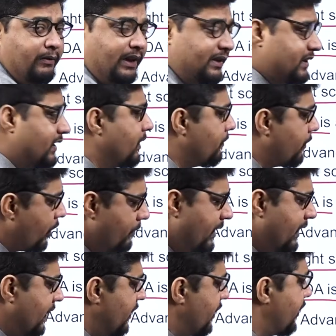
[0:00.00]
can say deployment
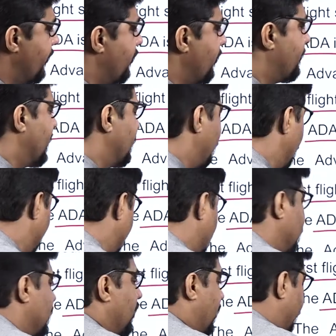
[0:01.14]
and development both,
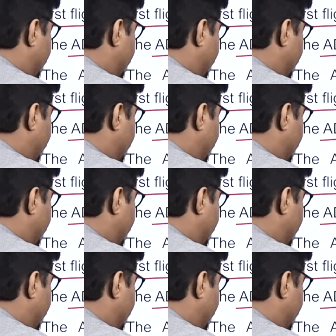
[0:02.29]
of